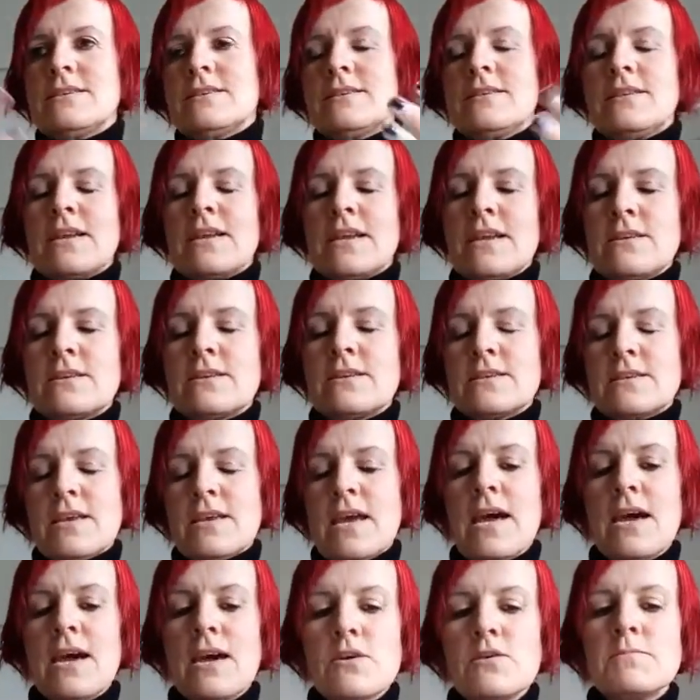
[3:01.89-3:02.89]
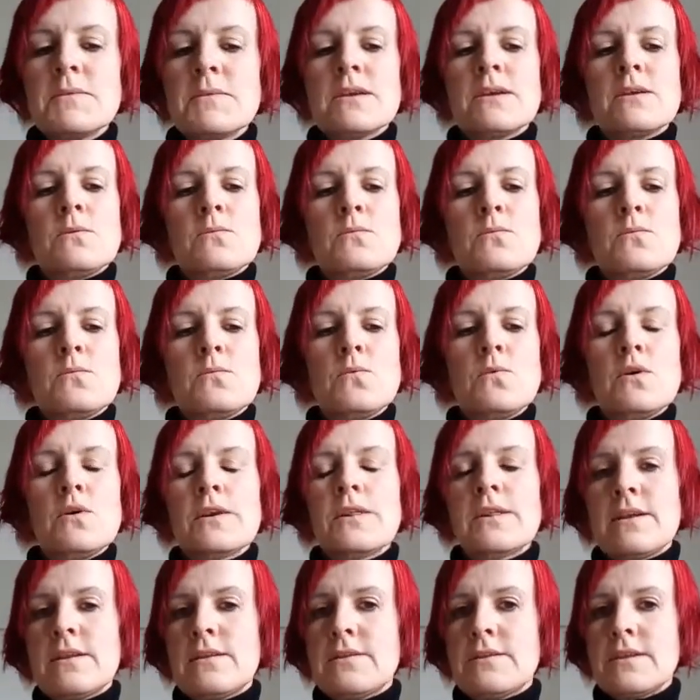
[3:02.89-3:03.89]
they can tell me what
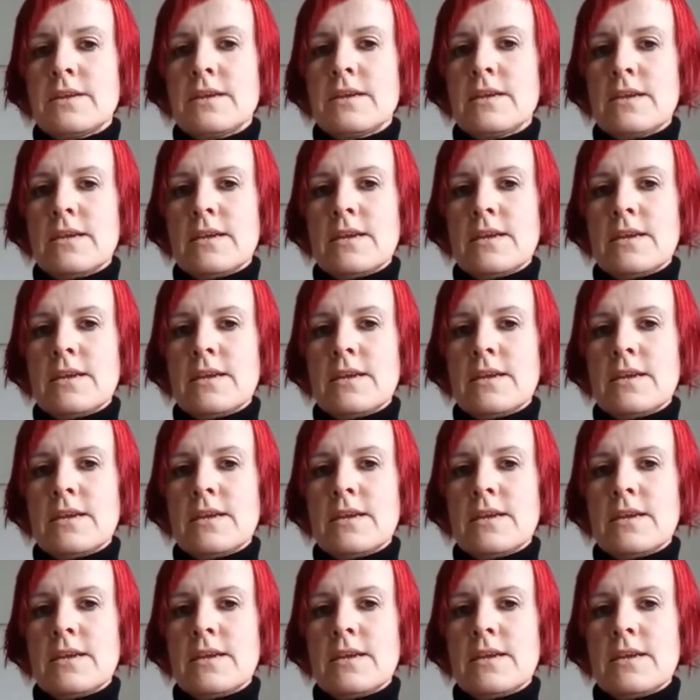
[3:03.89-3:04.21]
they're thinking in